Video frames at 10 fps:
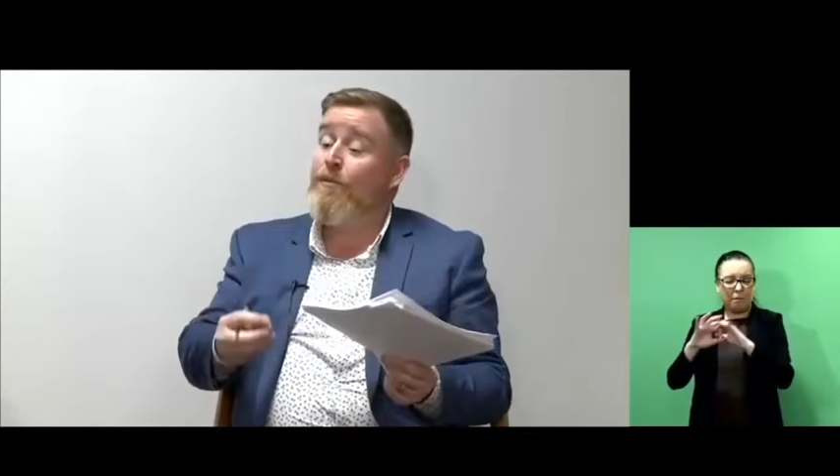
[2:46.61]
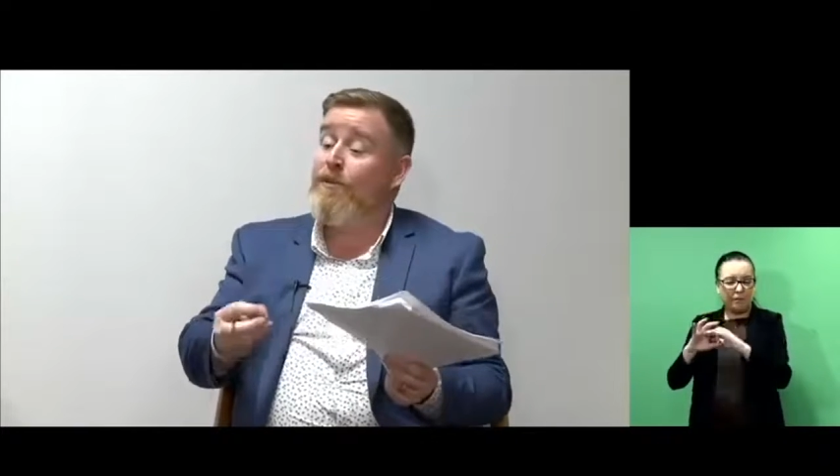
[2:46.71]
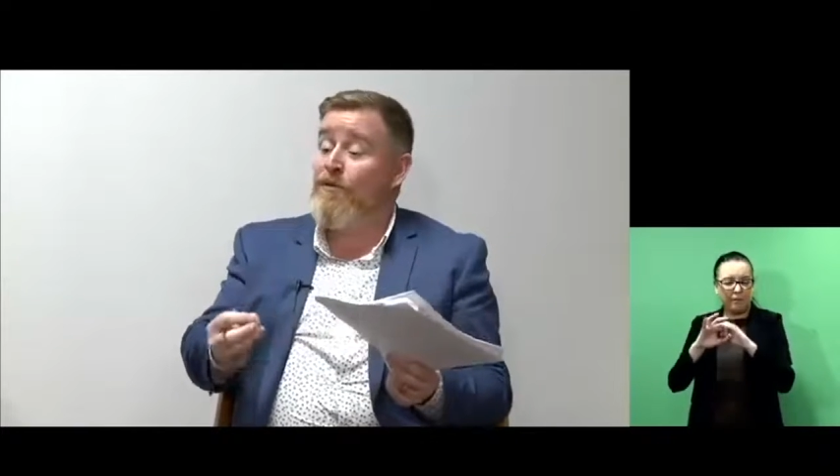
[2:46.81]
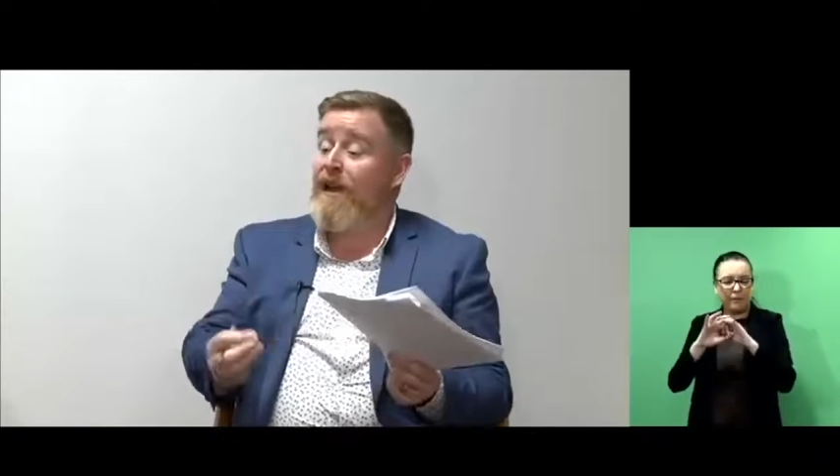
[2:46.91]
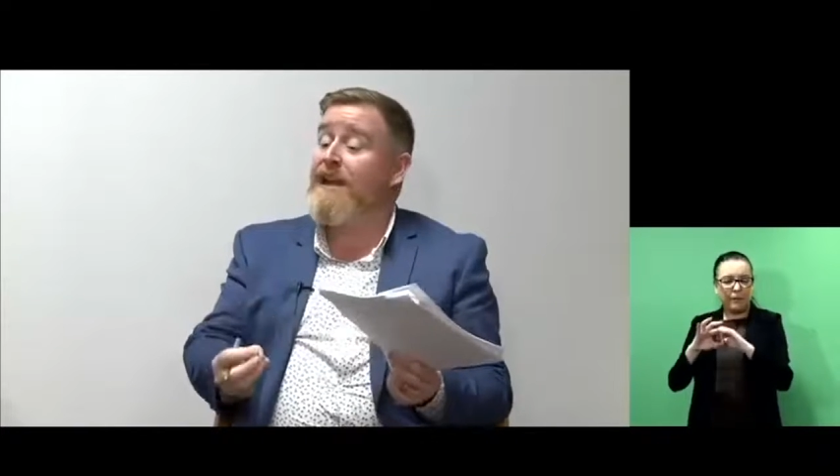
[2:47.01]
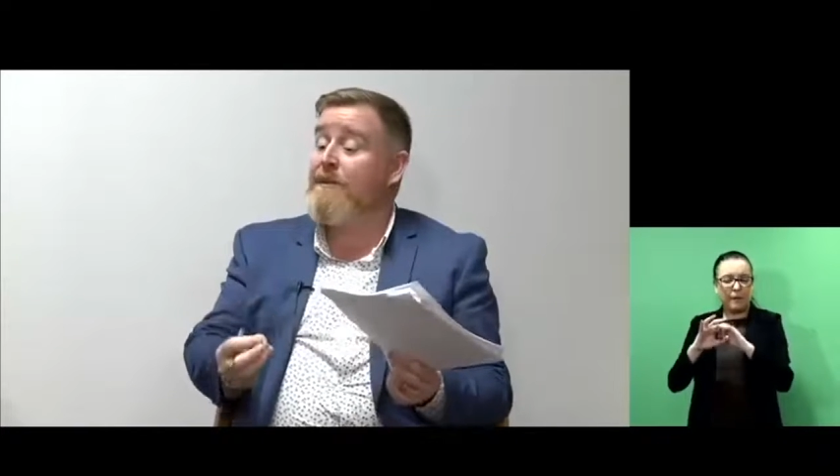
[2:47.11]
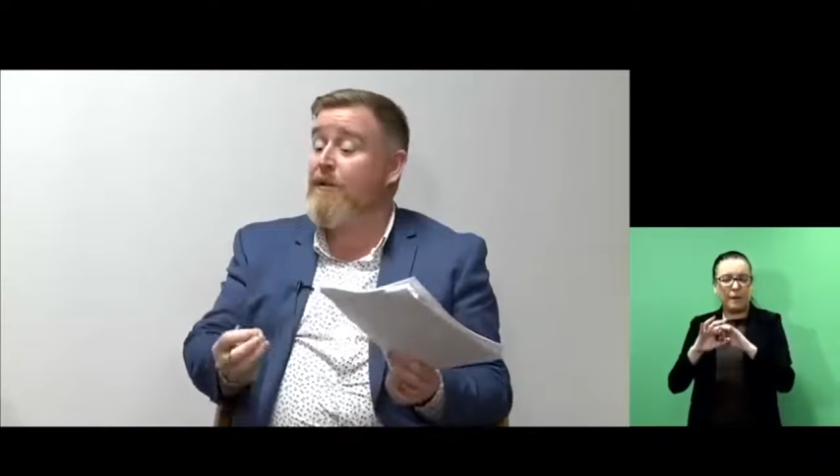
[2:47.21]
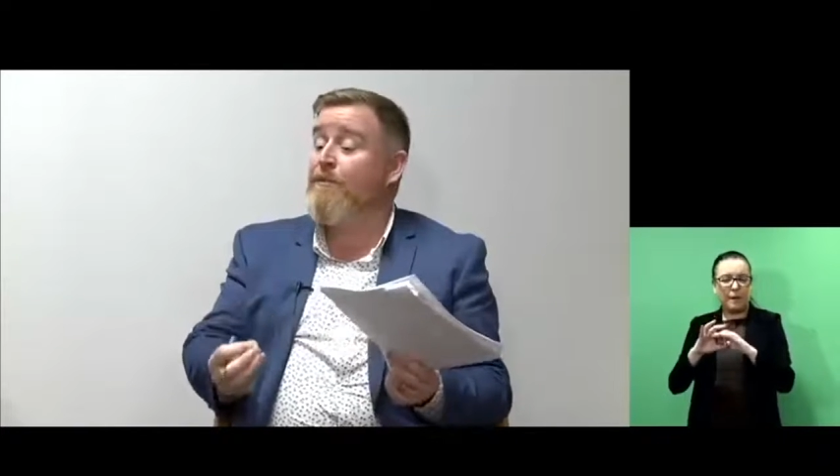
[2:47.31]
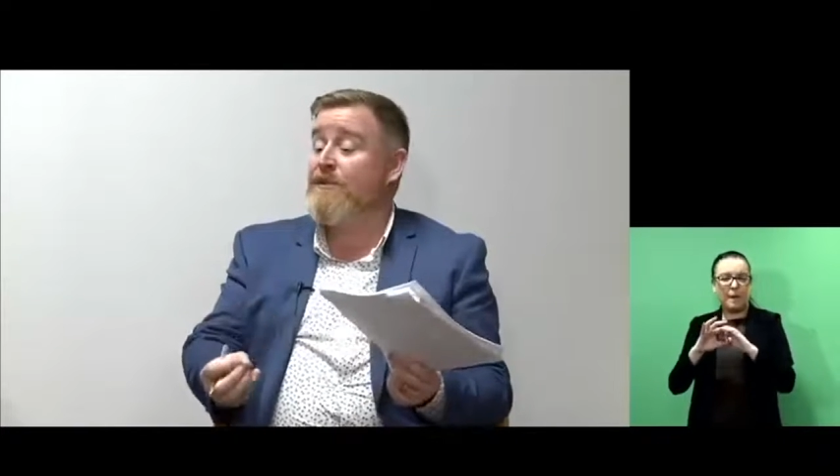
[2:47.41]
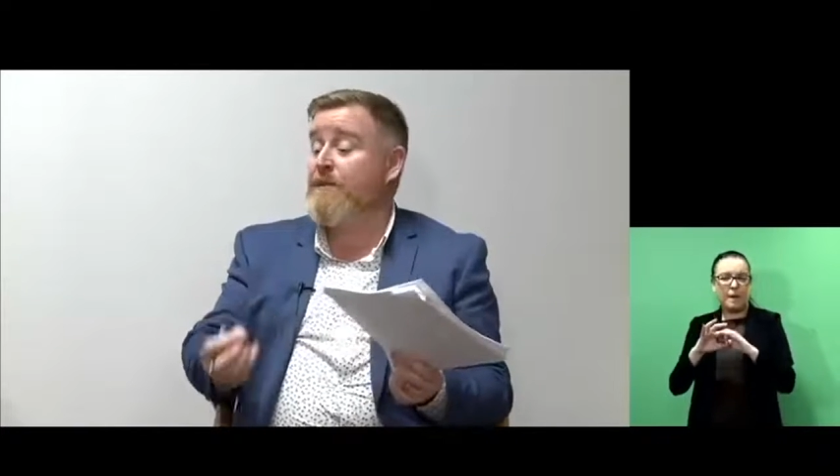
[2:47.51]
we try and come
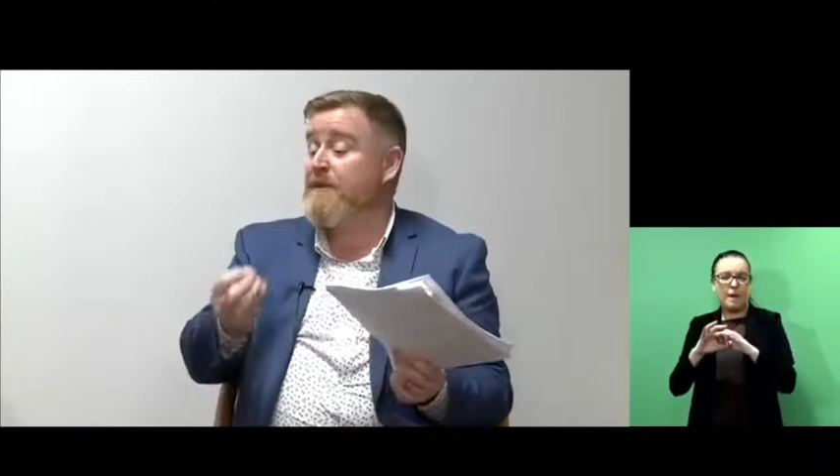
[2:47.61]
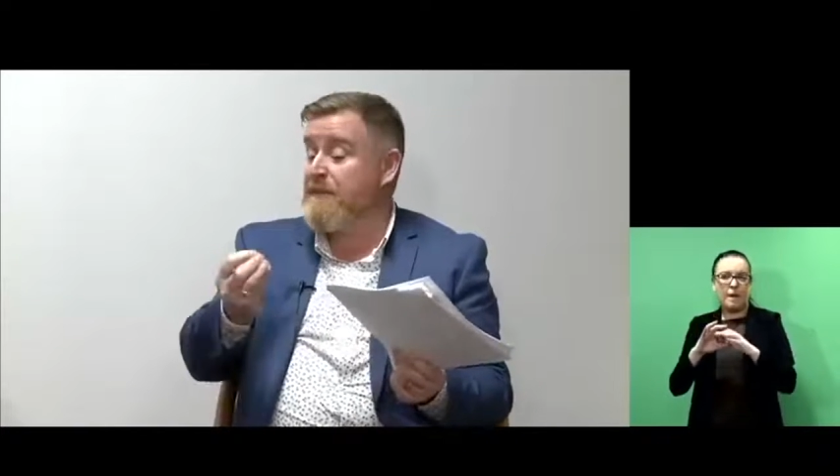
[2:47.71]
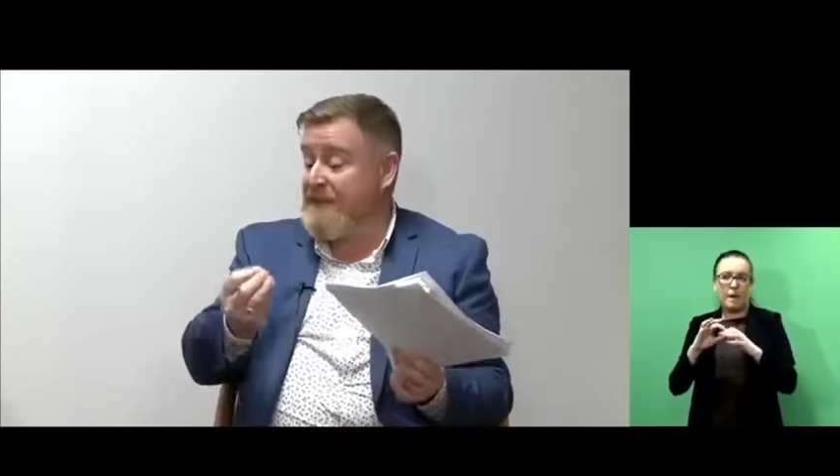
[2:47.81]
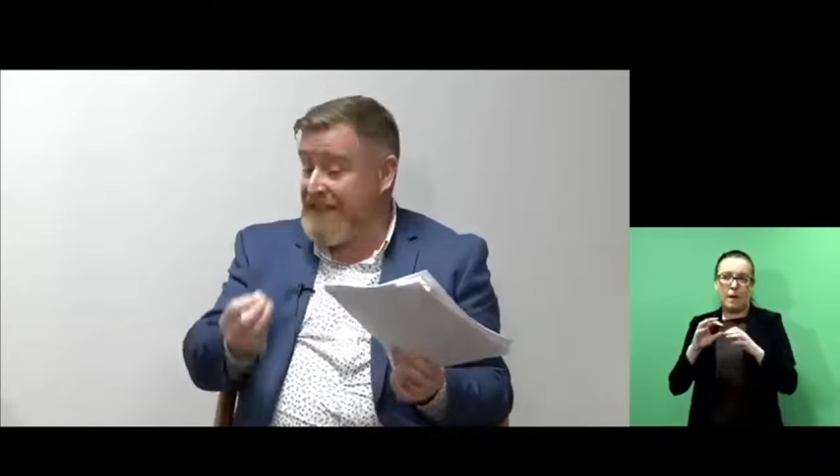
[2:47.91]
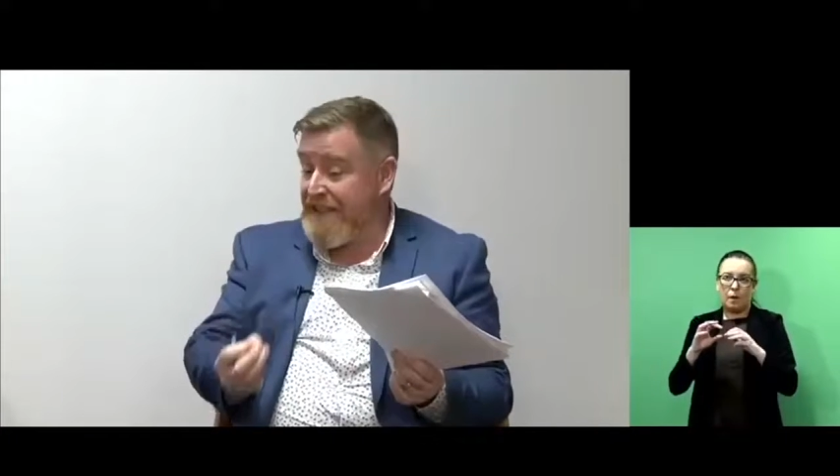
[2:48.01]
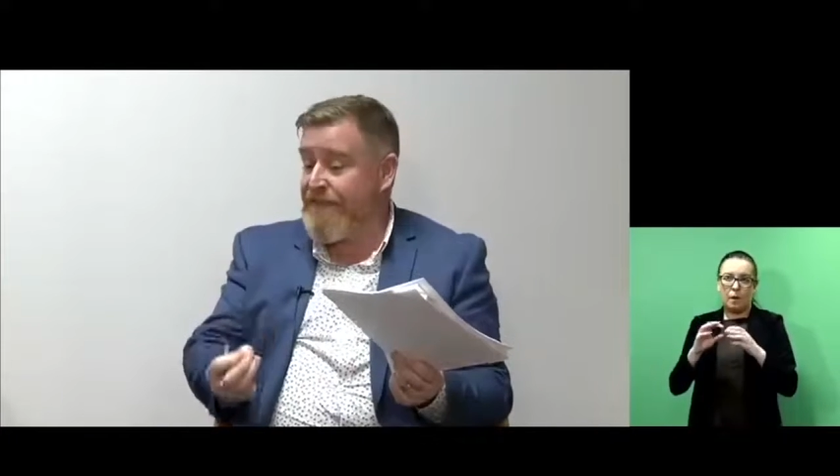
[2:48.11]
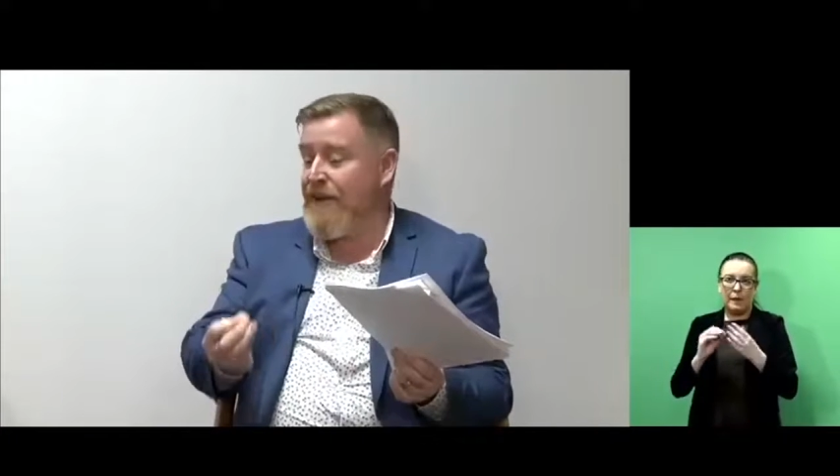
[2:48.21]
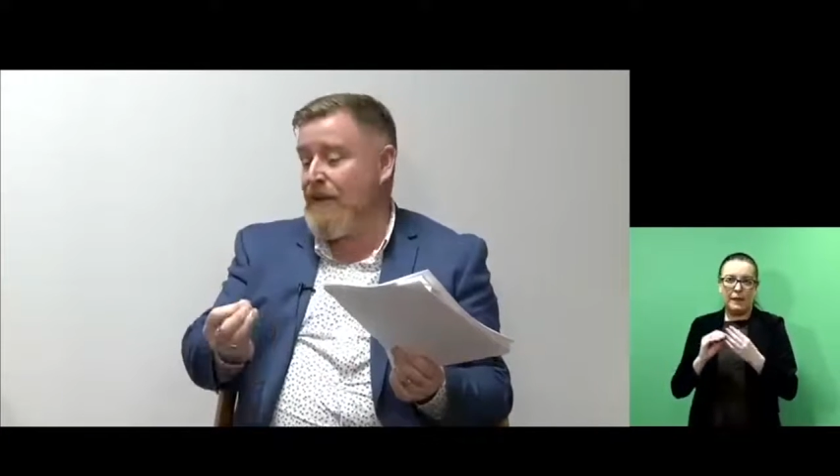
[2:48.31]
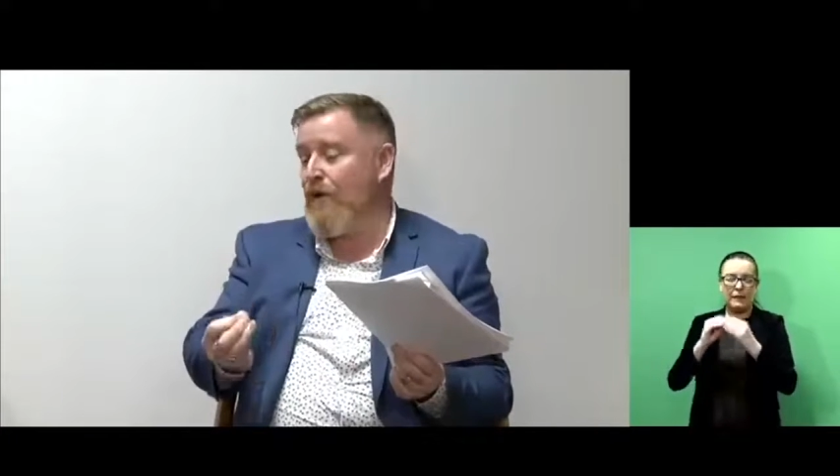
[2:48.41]
up with some specific